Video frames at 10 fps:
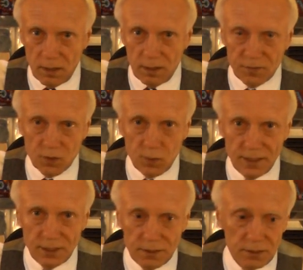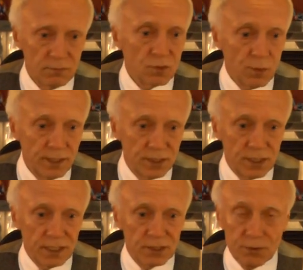of
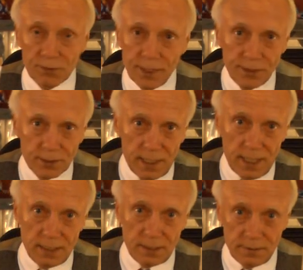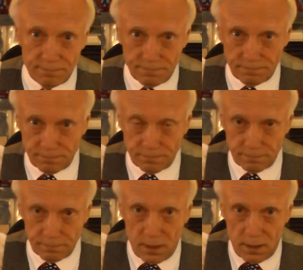$26,300 or less.
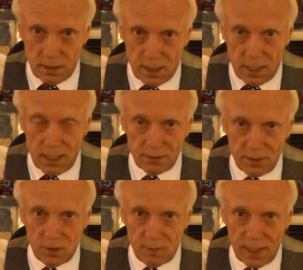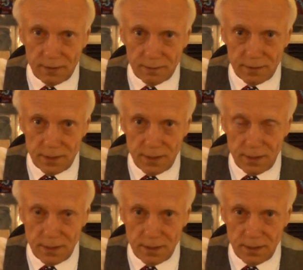Now, I don't know about
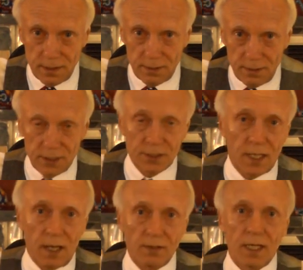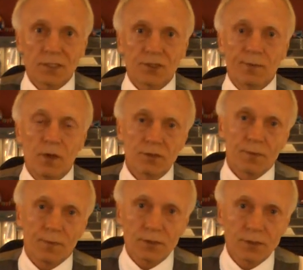this county. I suppose
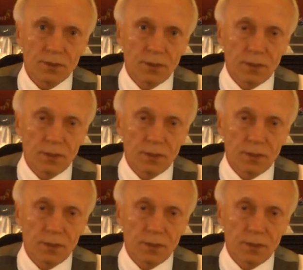a person